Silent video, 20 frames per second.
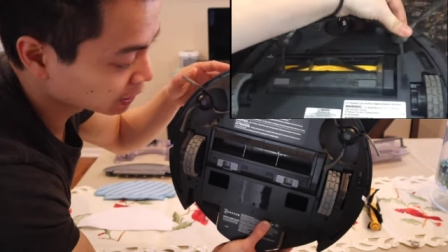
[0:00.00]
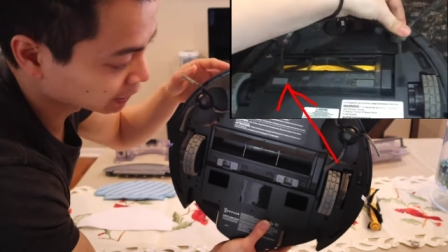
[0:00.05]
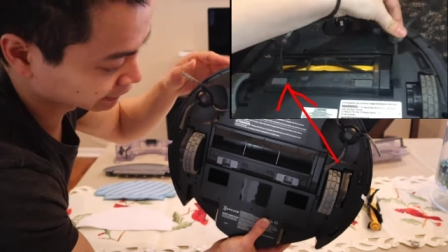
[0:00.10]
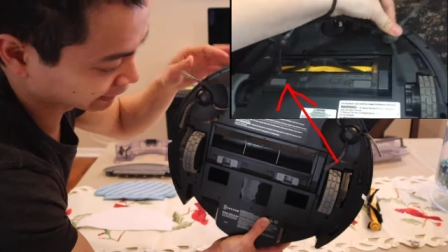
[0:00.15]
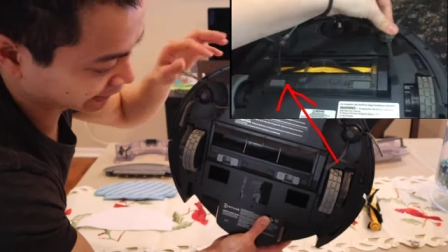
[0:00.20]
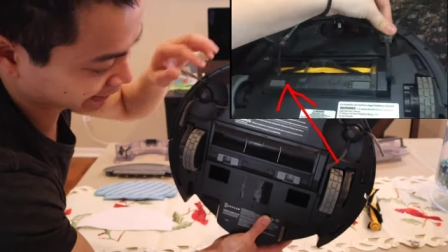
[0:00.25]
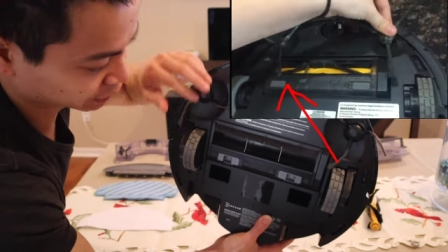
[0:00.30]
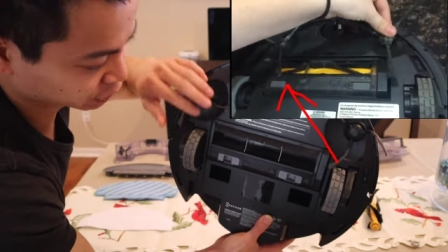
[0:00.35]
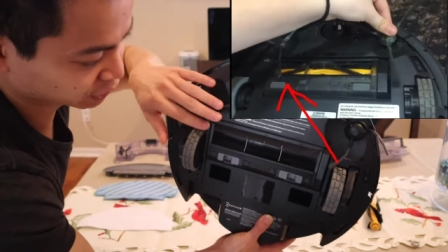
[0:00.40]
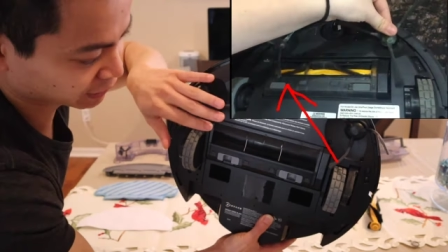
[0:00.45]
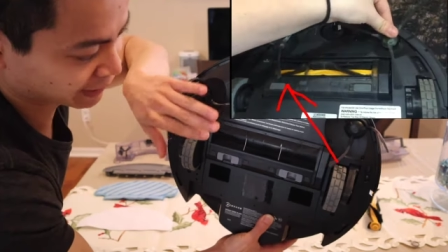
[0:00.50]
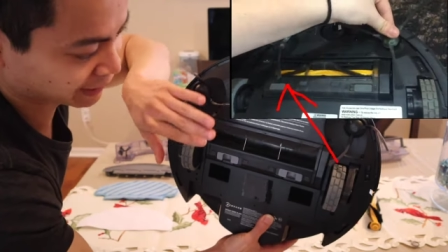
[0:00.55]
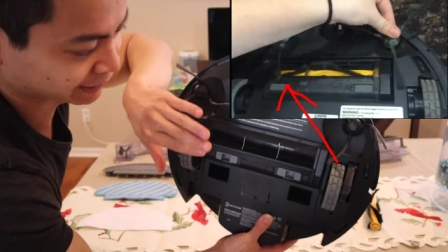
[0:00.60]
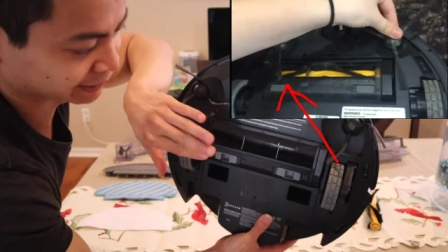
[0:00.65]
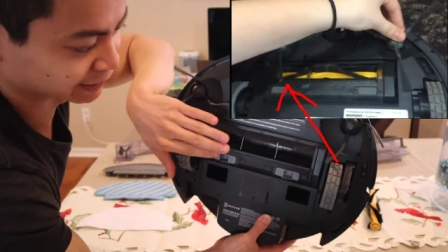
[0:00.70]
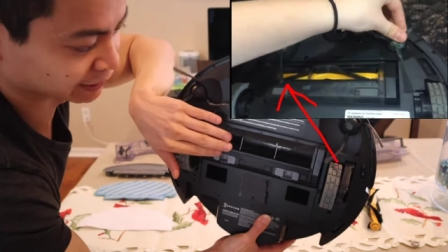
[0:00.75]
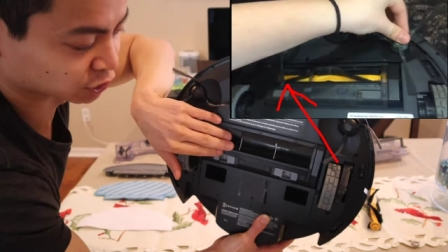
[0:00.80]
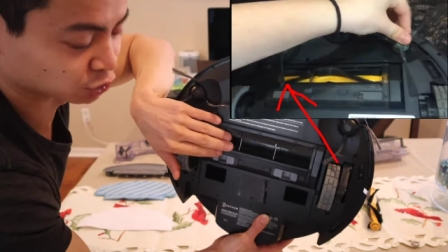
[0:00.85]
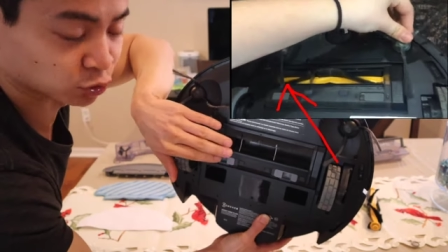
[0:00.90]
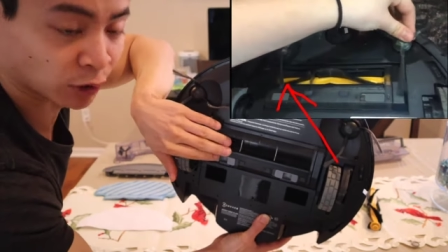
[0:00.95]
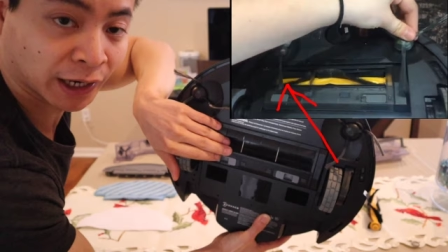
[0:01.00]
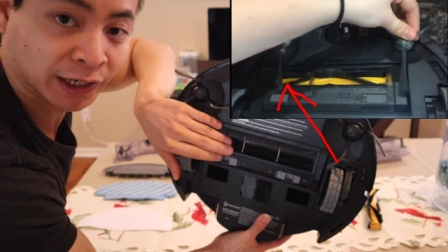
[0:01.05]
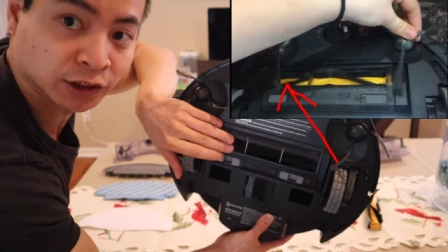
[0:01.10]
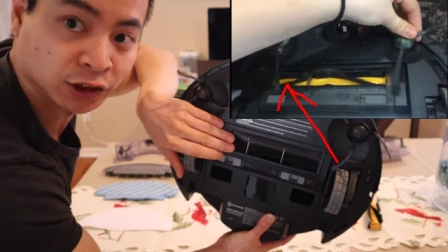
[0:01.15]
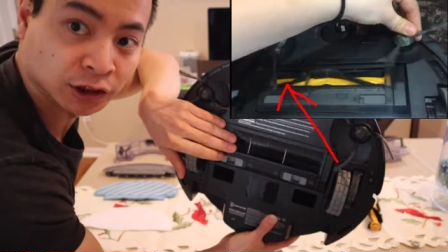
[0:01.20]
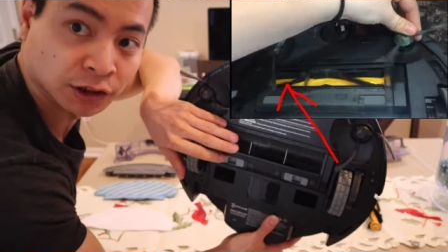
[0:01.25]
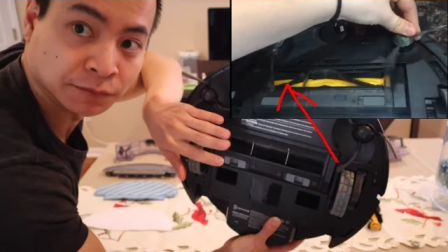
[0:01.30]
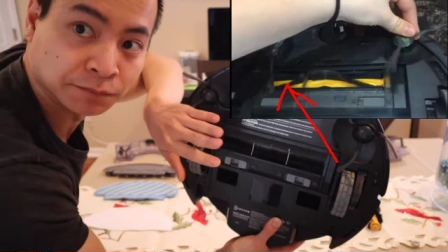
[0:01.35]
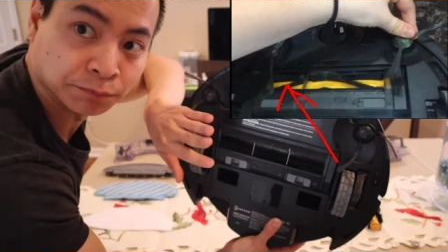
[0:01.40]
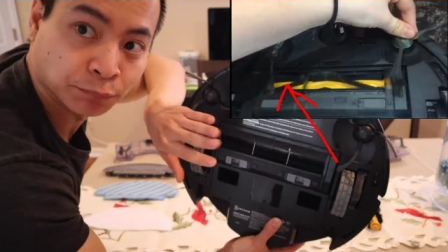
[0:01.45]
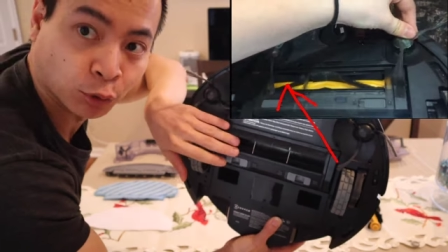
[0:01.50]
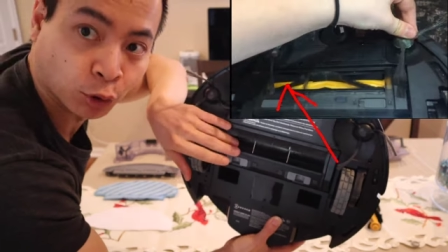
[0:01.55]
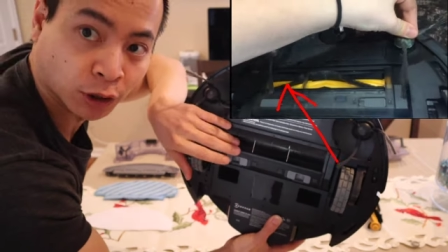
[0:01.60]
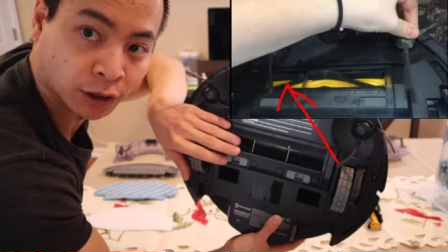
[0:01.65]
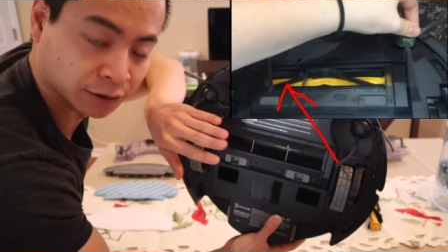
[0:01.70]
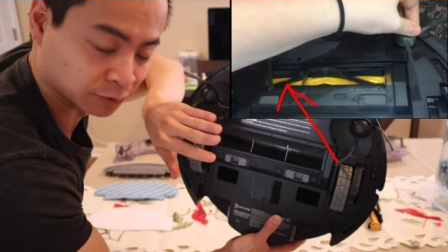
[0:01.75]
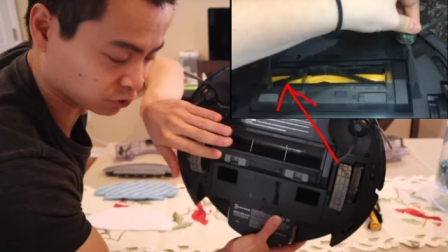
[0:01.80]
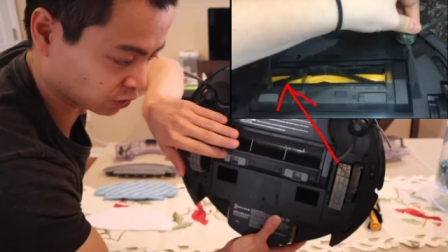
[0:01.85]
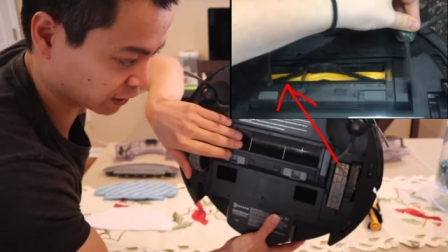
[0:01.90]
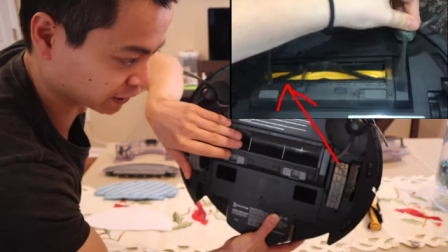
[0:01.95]
they actually had the extractor
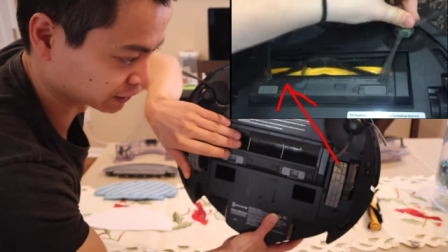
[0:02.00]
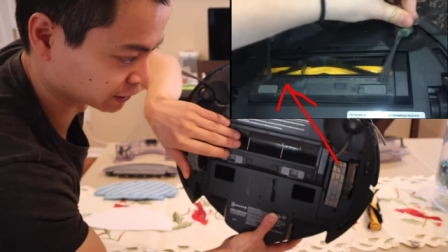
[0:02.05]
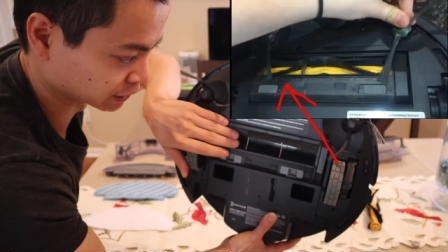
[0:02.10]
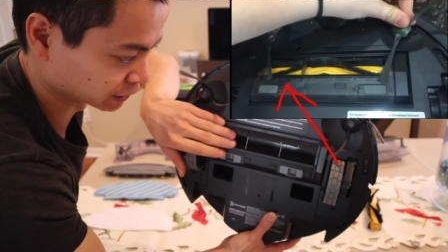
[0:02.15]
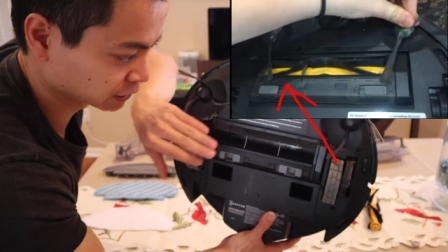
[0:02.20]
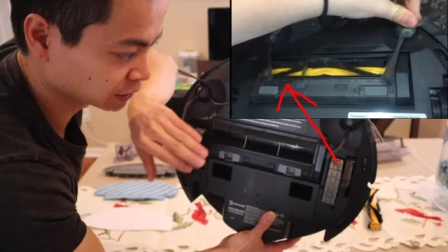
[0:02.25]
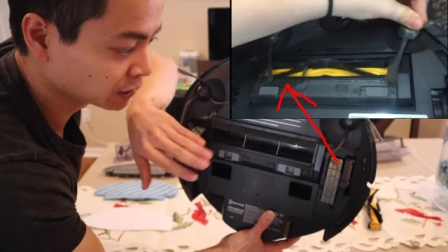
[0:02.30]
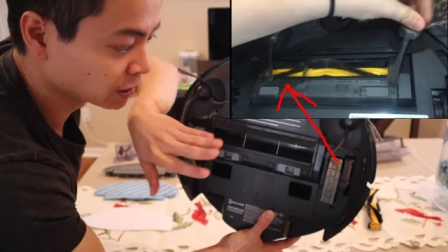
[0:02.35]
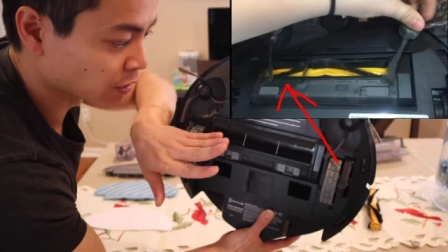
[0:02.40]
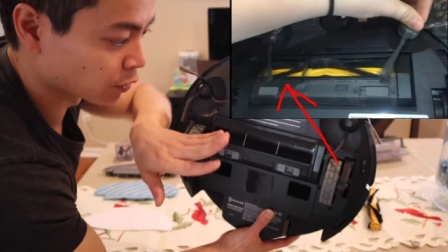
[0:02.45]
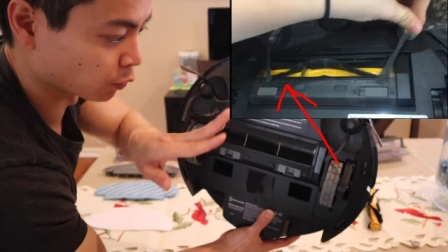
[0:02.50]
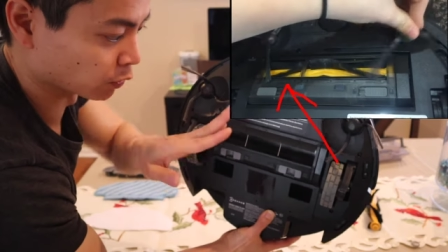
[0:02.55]
port right here